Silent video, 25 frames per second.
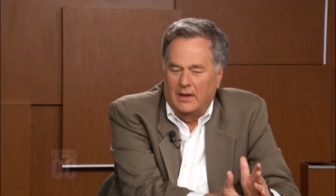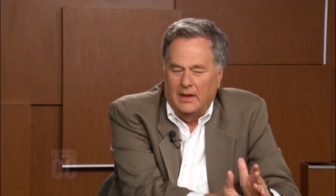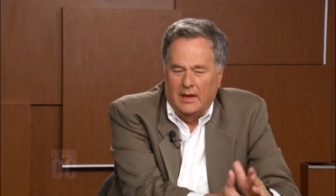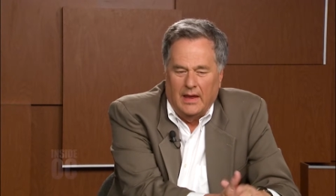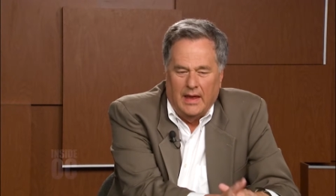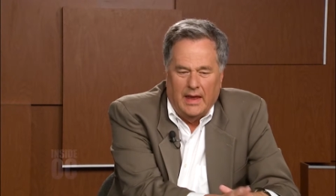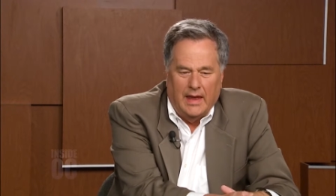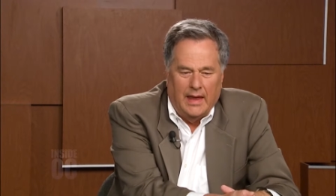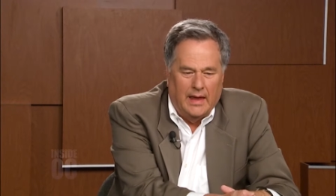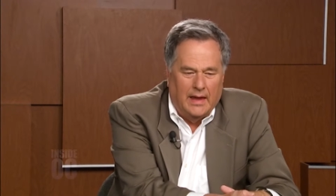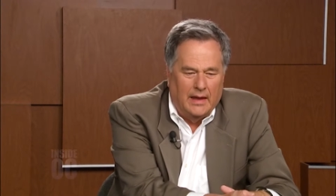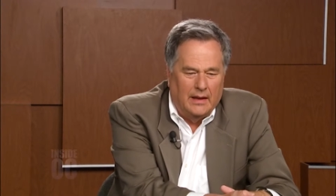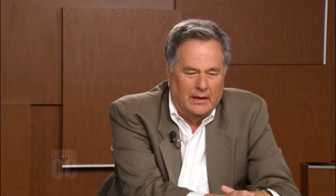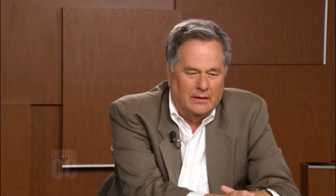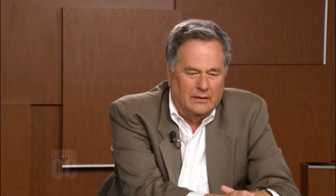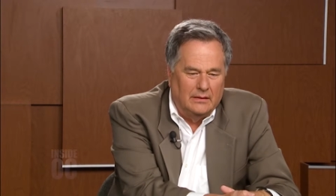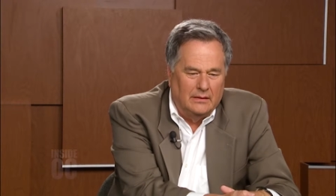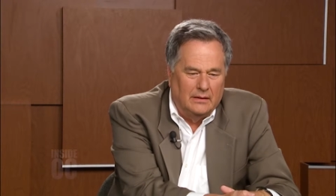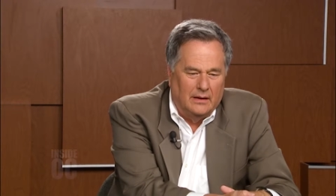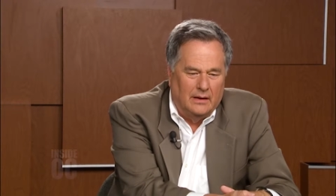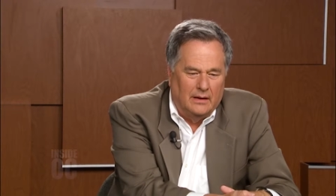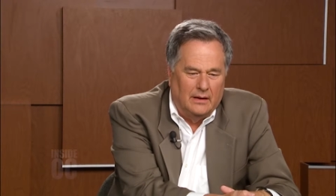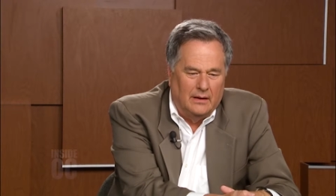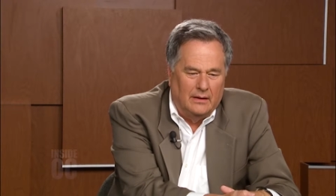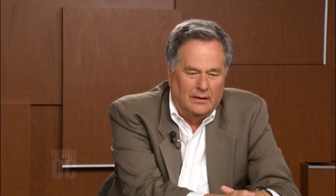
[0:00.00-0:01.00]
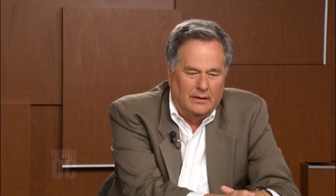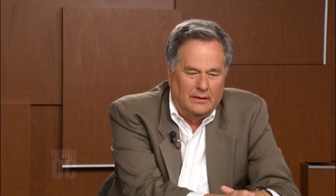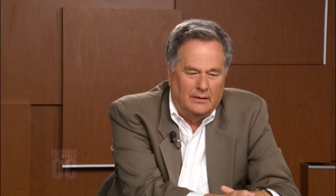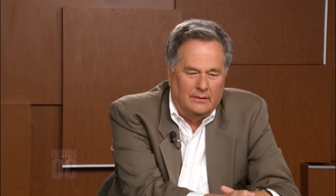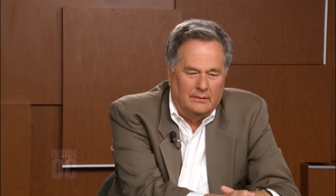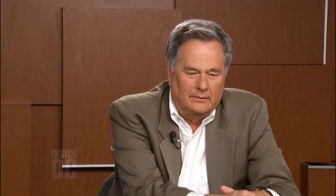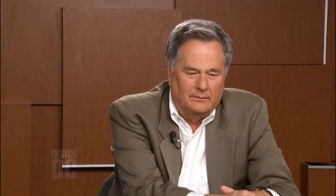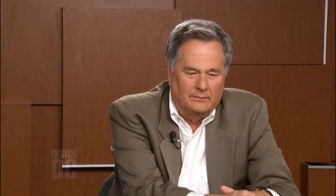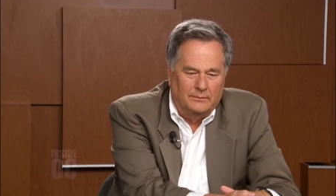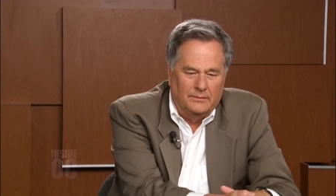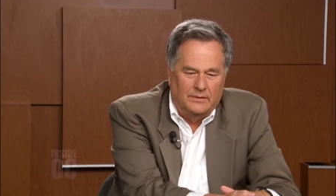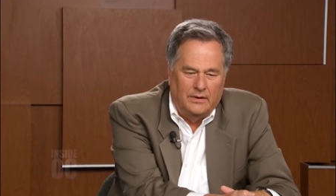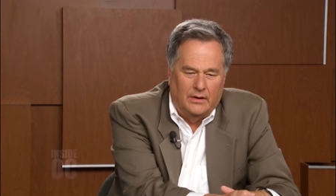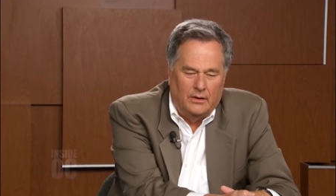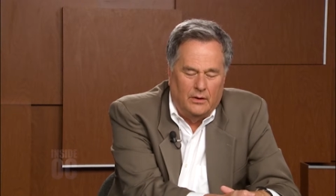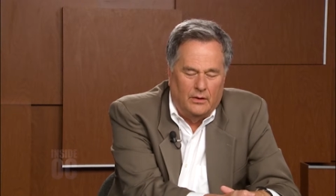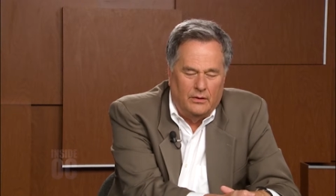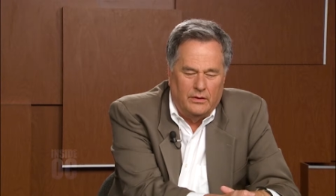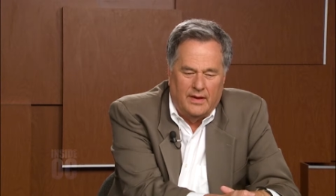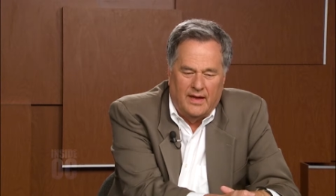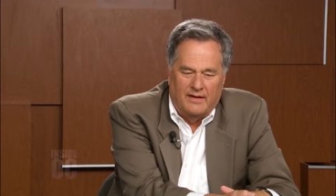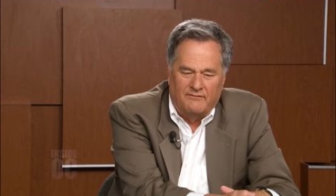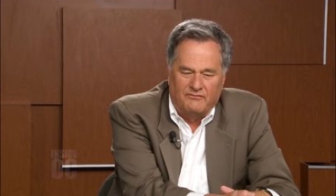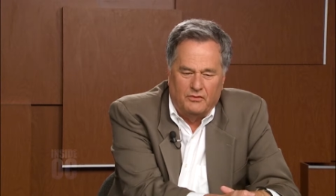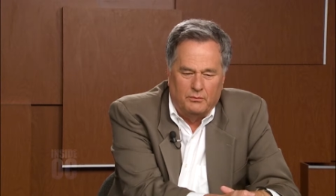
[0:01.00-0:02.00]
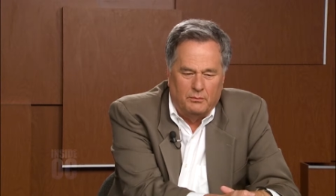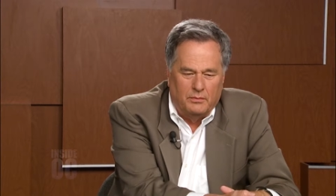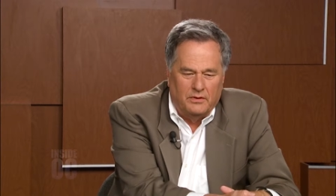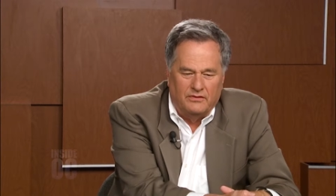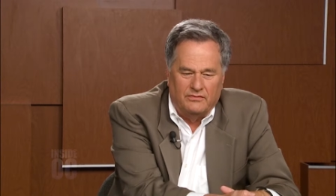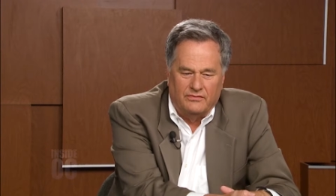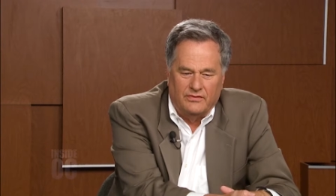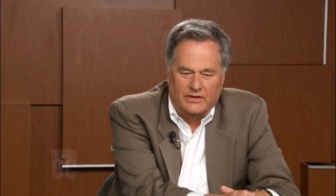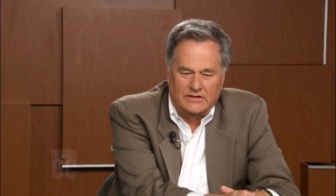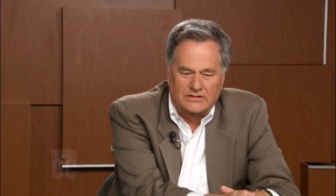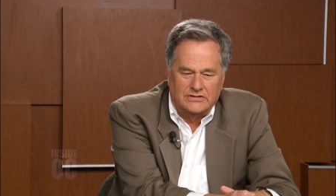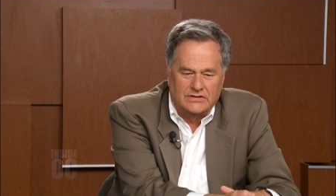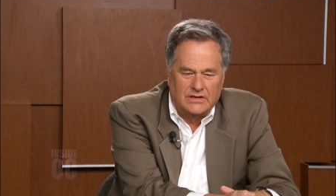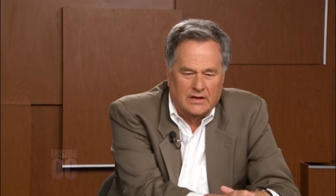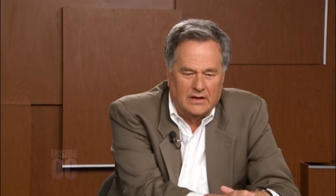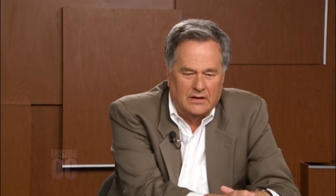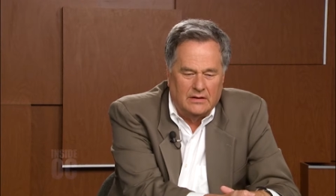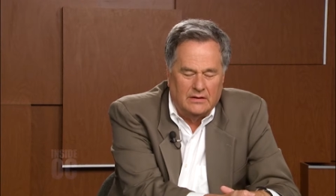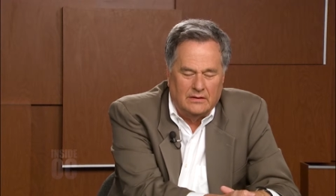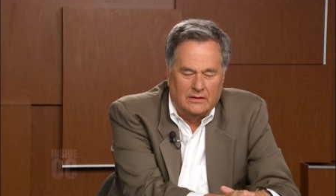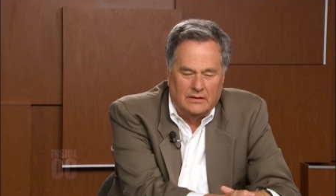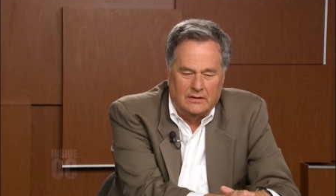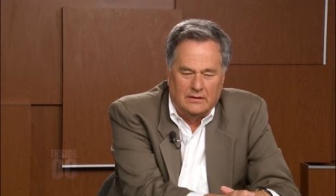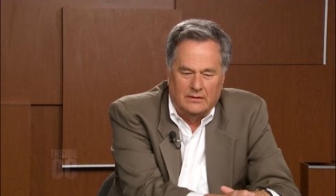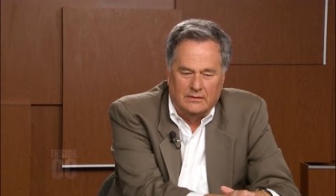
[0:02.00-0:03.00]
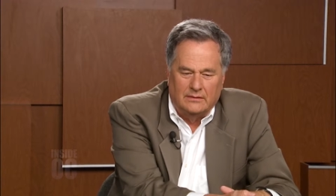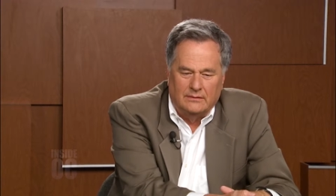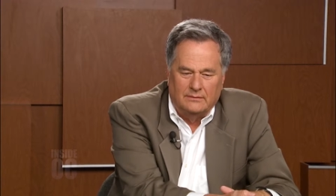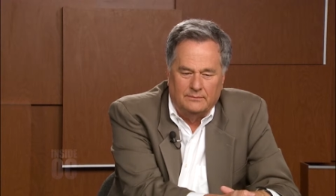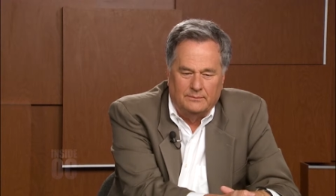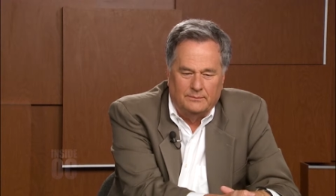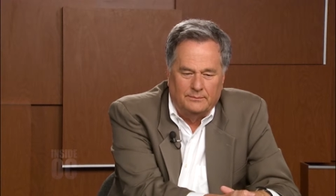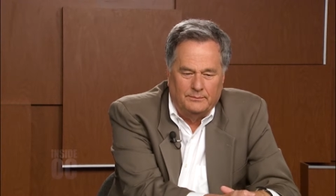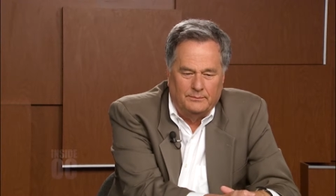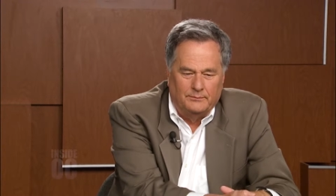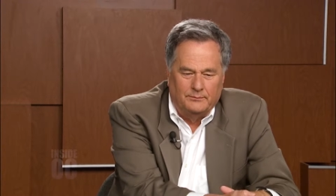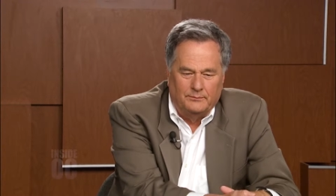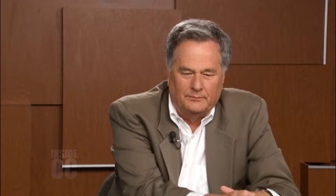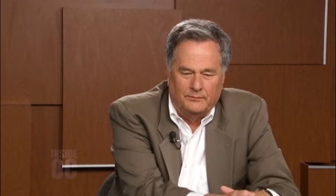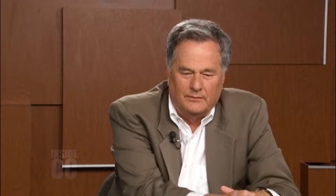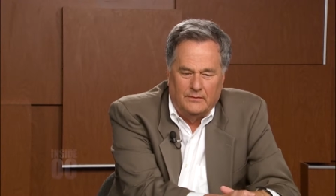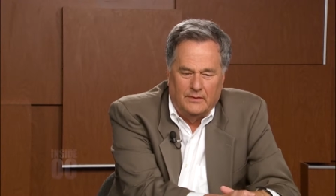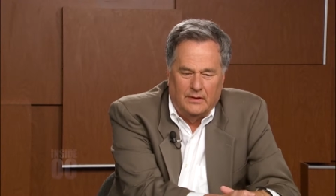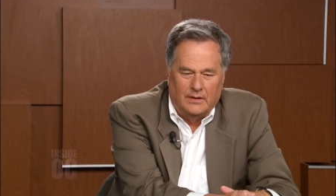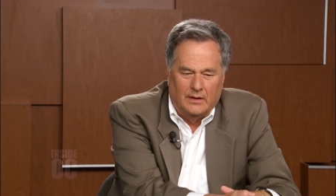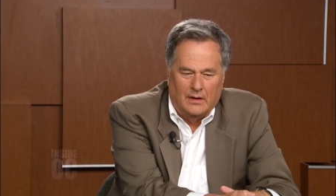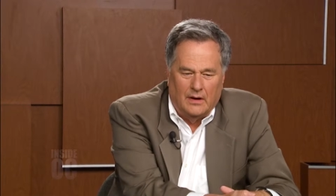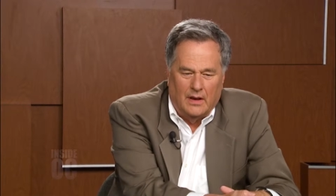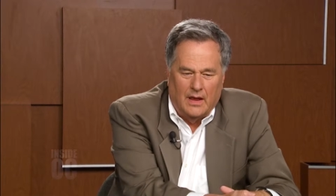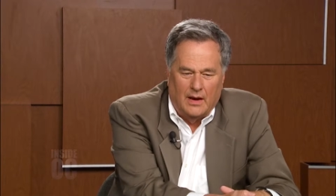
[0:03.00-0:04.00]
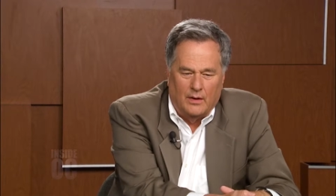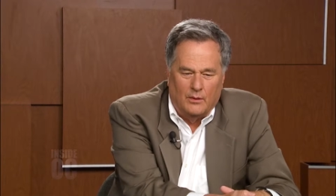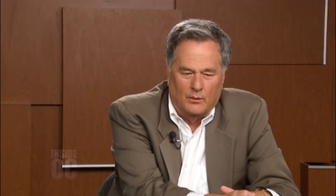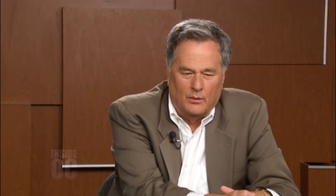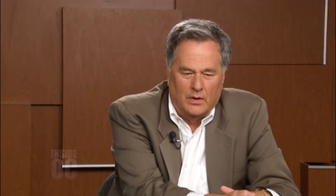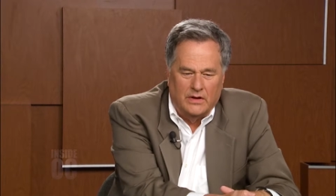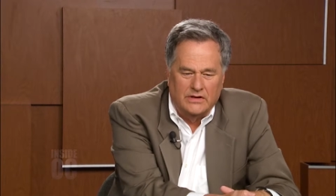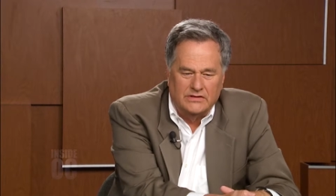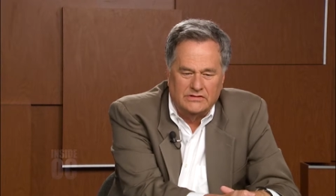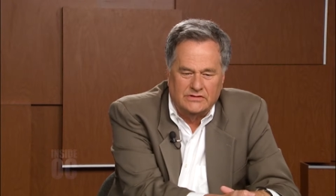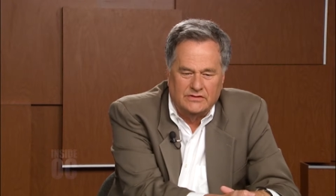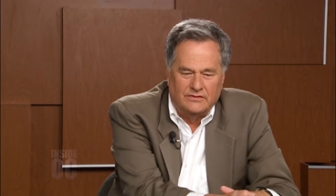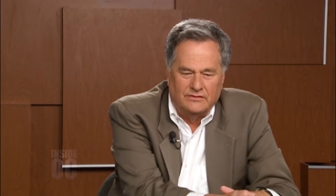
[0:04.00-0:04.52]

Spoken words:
And, you know, you have to be thick-skinned in a lot of ways.